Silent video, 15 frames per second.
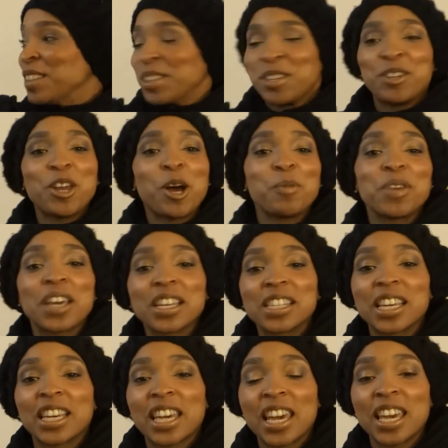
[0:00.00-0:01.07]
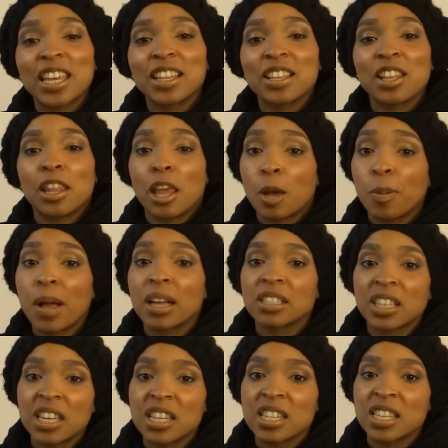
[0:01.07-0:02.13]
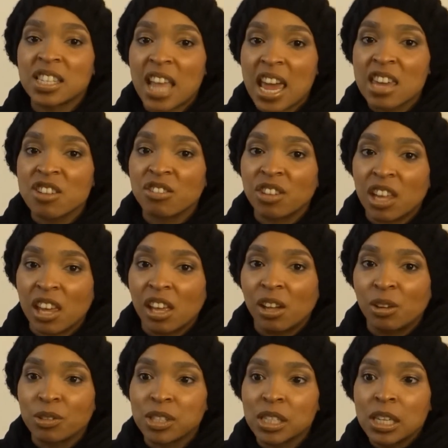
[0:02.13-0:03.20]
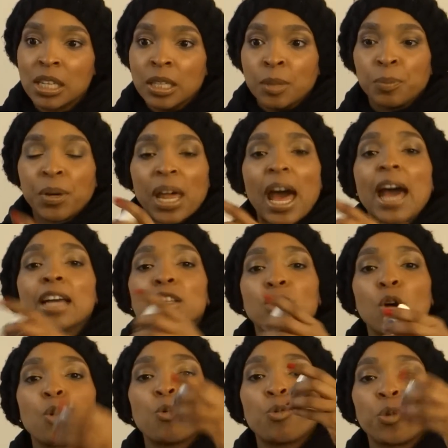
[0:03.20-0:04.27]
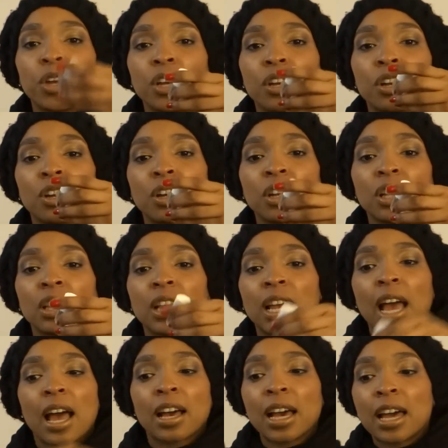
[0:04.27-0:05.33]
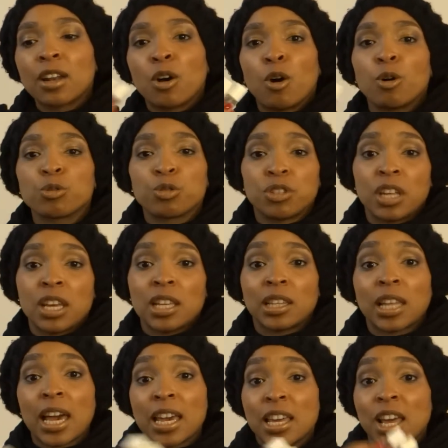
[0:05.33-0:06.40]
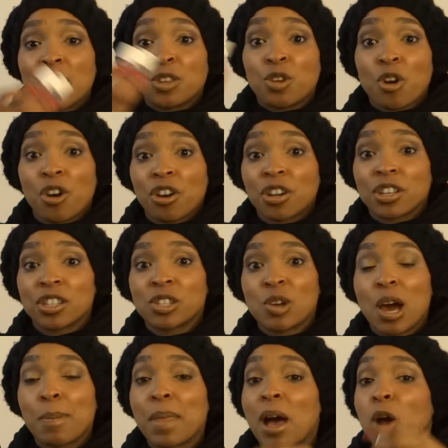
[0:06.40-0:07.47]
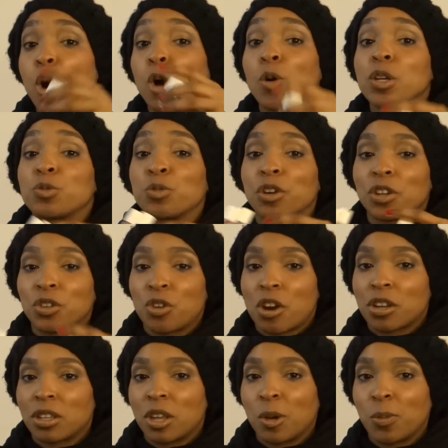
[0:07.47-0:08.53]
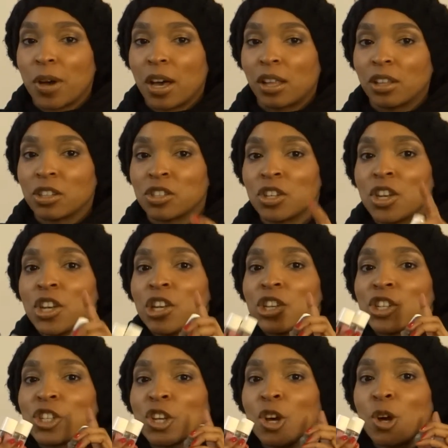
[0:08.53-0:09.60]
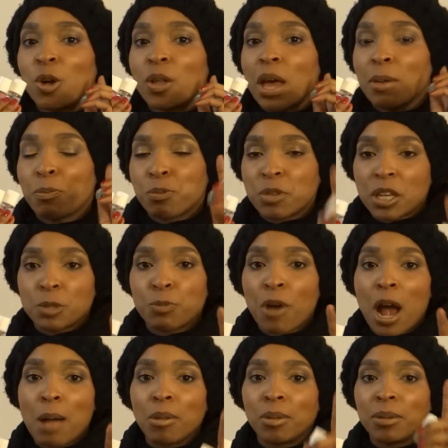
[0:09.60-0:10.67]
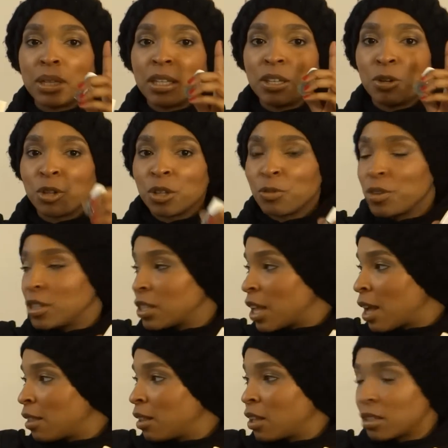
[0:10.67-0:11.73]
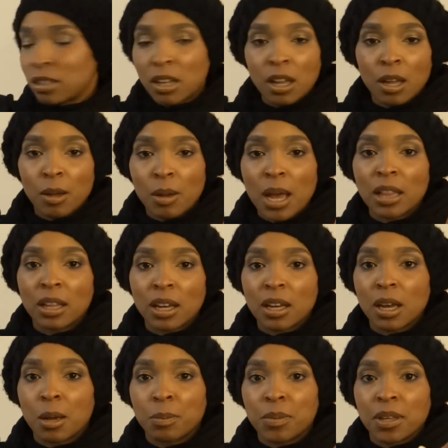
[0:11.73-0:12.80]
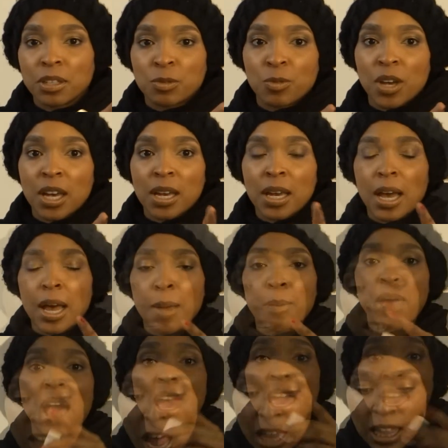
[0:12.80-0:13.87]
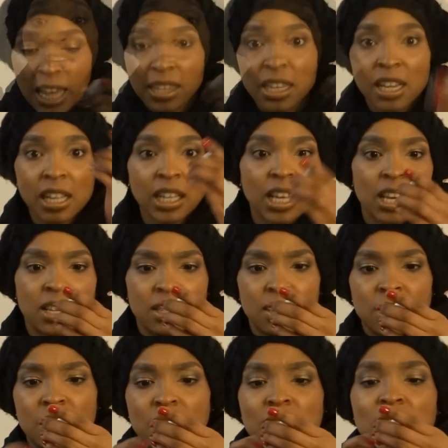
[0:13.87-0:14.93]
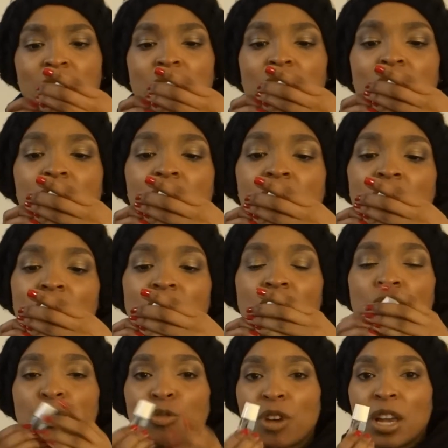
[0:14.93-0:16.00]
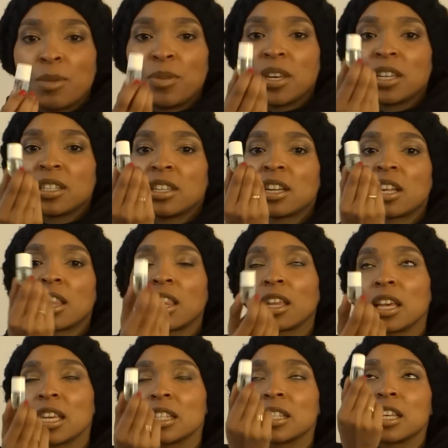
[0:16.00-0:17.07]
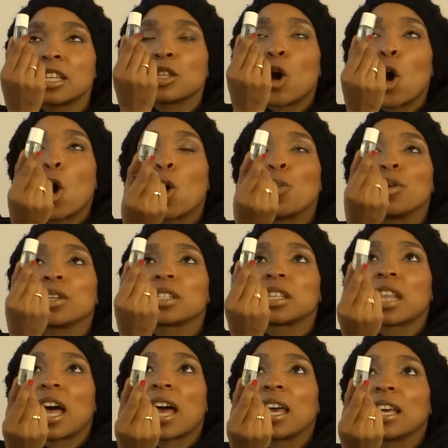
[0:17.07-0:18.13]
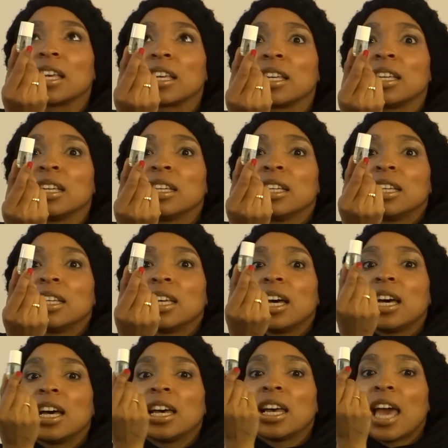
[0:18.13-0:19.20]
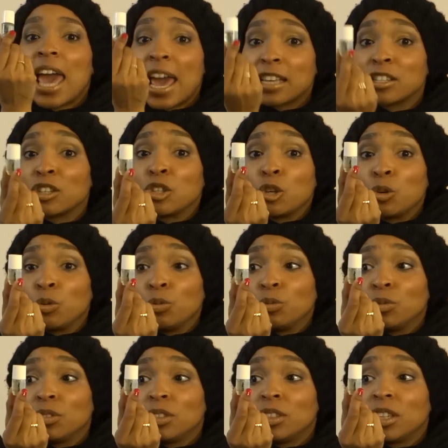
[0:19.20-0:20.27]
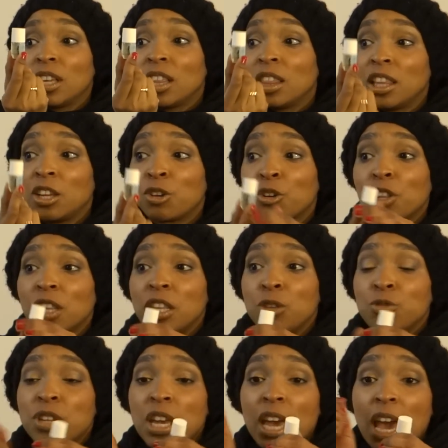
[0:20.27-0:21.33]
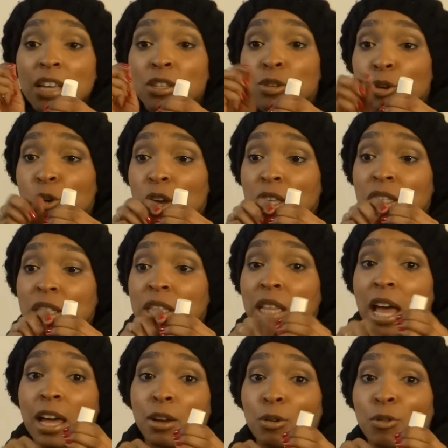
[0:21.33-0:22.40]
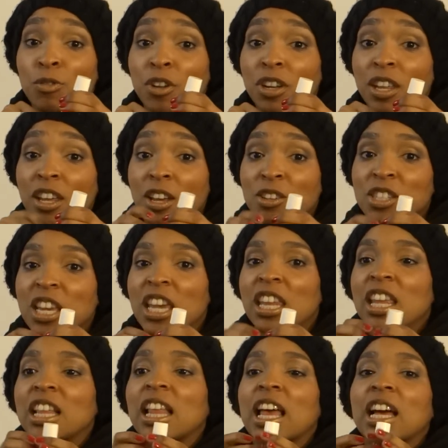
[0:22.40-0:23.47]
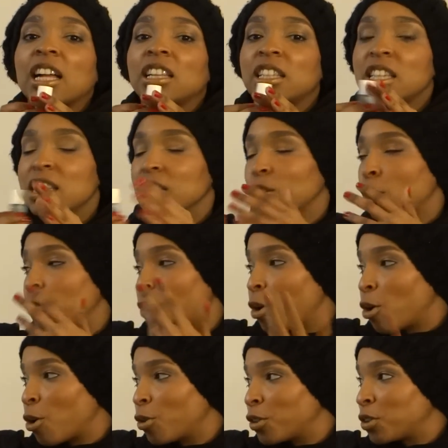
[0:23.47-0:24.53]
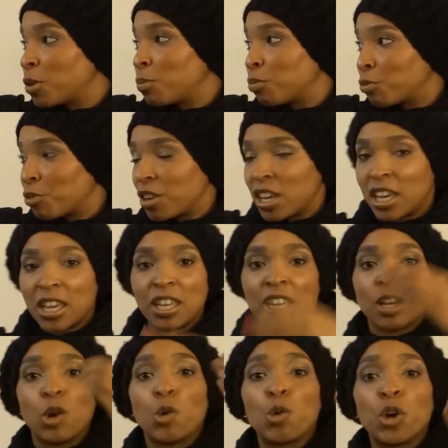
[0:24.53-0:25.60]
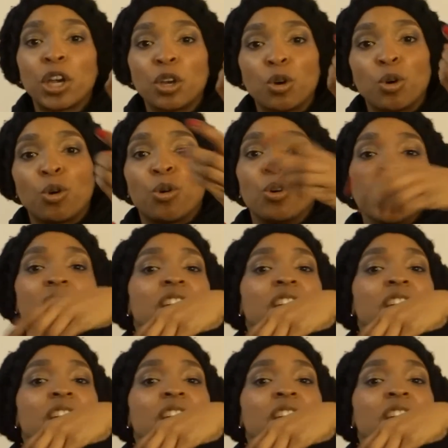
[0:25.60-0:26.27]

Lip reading: you know, because the nail polish can stain your nails. But I don't wear, like, I kind of alternate light and dark. So I'm not always wearing dark nail polish. So that's probably the only reason I look up this way. I like the cleanse. The cleanse is great because the cleanse is almost like acetone. Literally, you take acetone and slide it over your nails, and it like cleans off all the debris, oil,